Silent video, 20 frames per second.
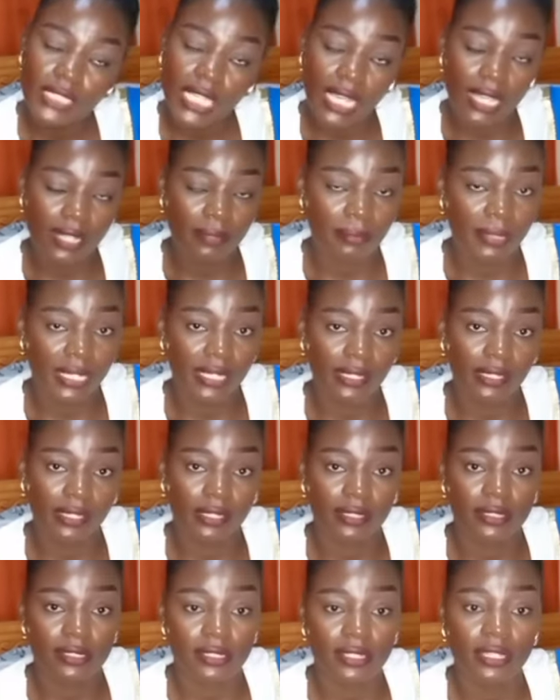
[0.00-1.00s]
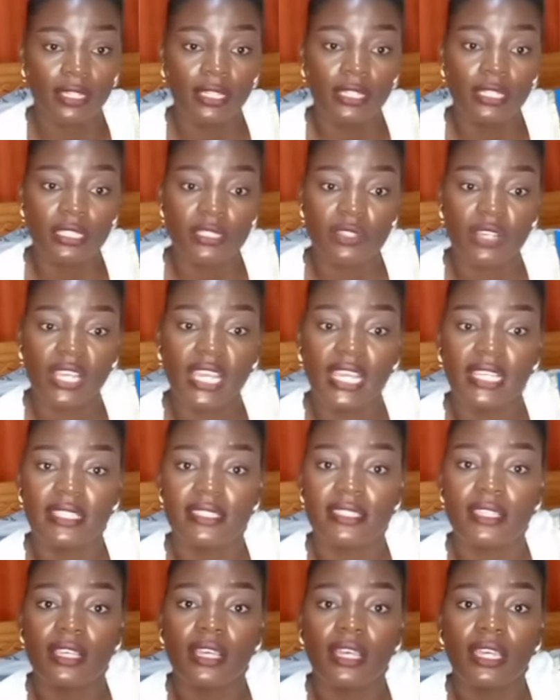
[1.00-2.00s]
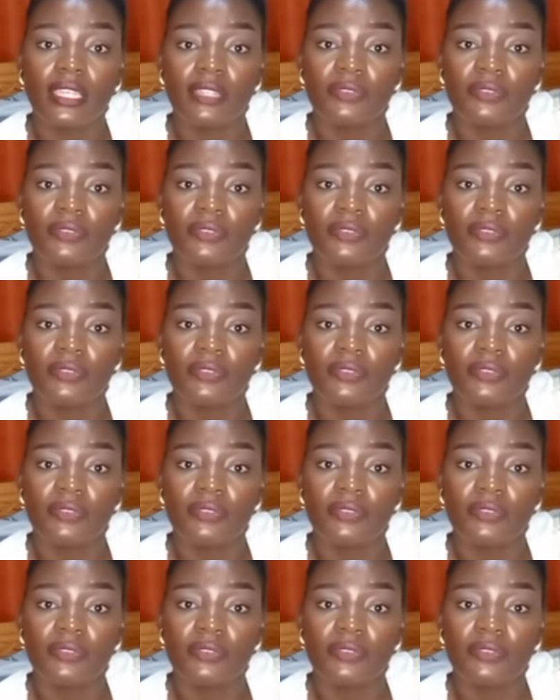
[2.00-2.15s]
So, guys,